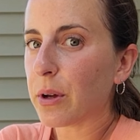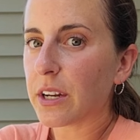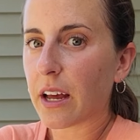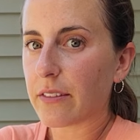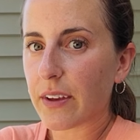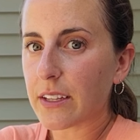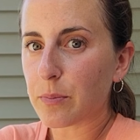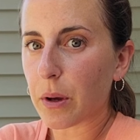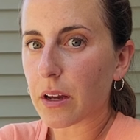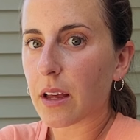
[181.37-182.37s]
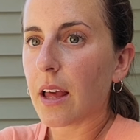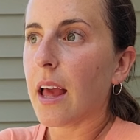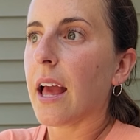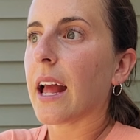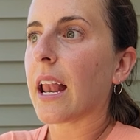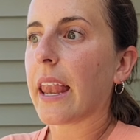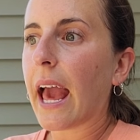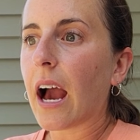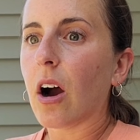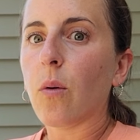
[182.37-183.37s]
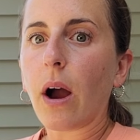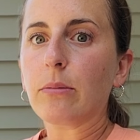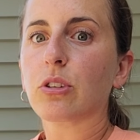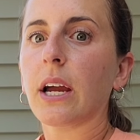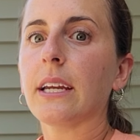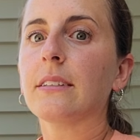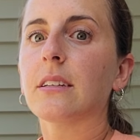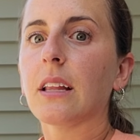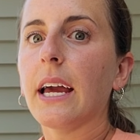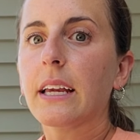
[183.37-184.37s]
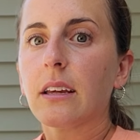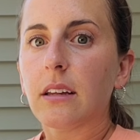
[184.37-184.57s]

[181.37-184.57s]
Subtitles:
put it on Facebook. Now I'm trying to